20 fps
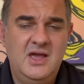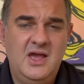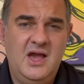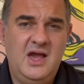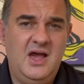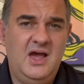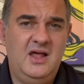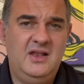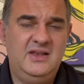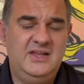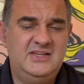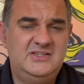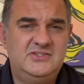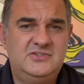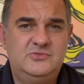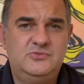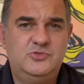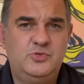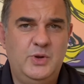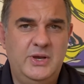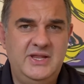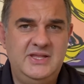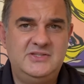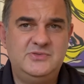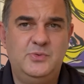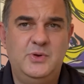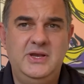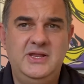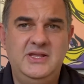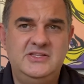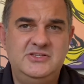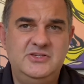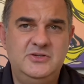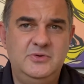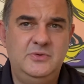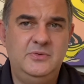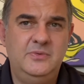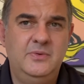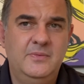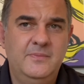at least
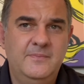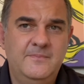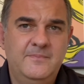2022.